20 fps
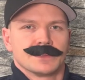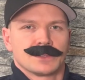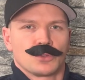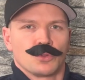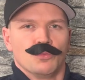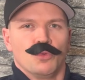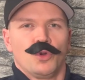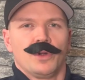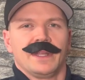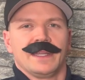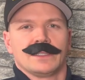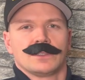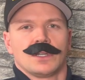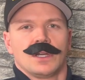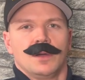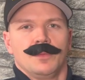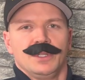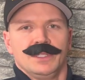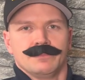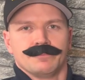Good morning,
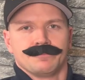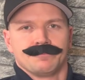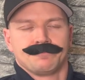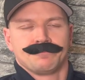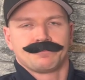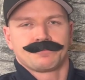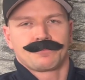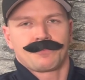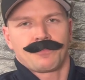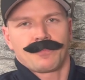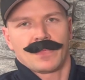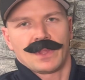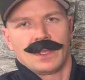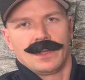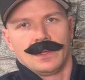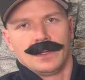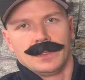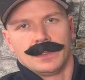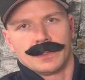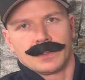Tommy.
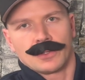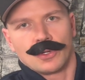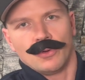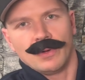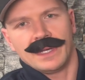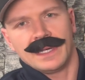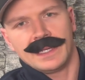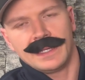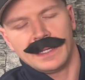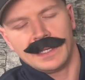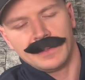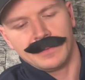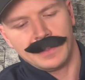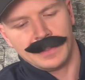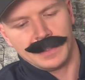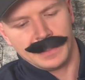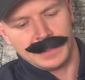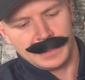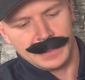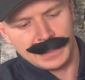Go ahead and
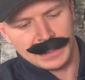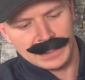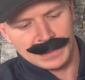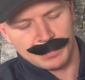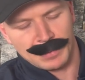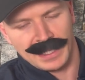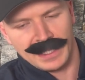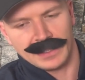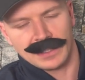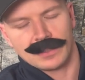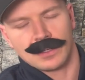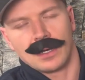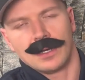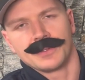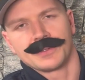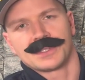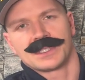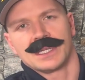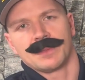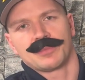explain the
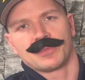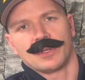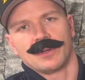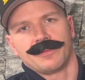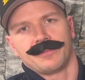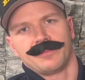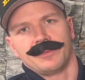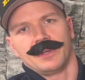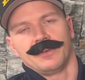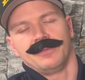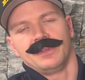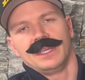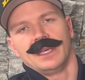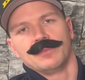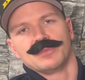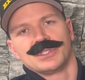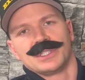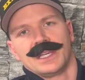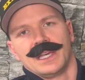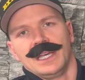concept of
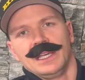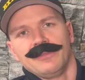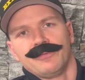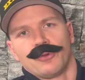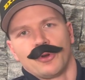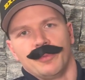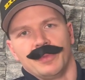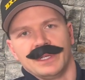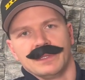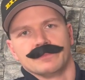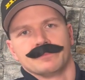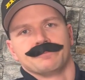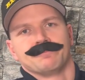VMCA for me.